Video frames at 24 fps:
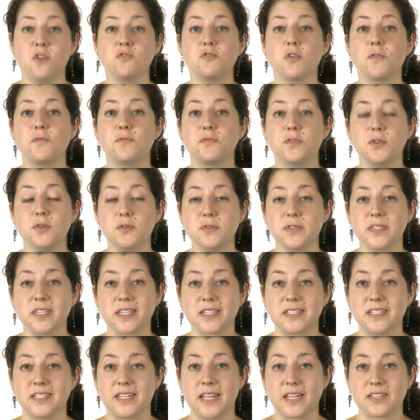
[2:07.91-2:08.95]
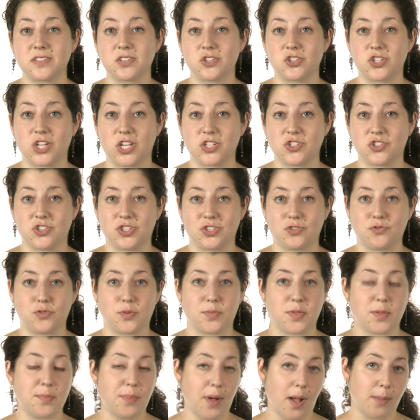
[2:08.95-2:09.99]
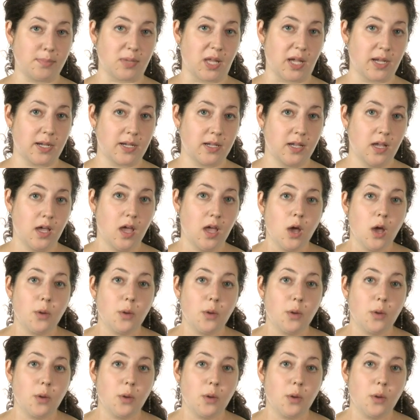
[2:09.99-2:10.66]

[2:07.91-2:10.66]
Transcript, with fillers: refusing to take suggestions from the public,